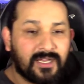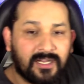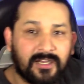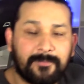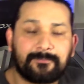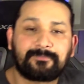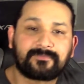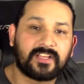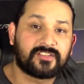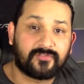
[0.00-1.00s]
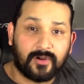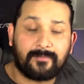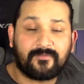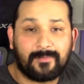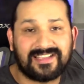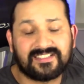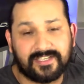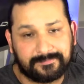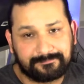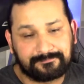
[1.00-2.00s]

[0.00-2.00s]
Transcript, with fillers: Um, for, for my son.